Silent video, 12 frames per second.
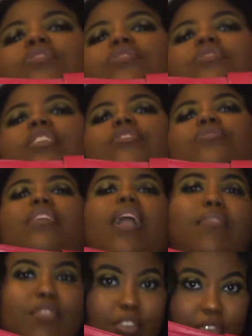adore it. Do
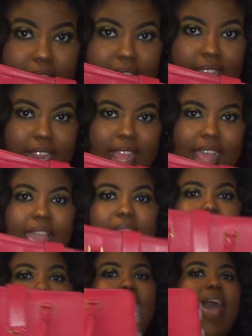not regret it
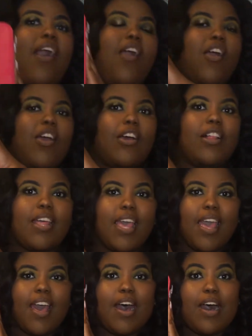at all.
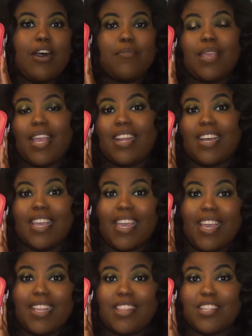And a
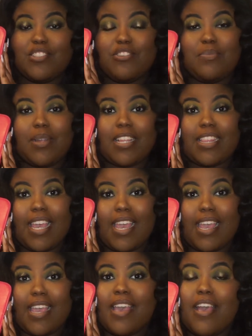hint, the two
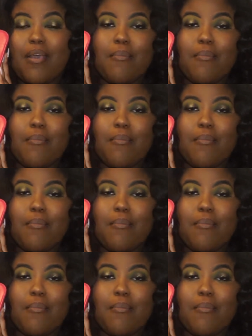birthday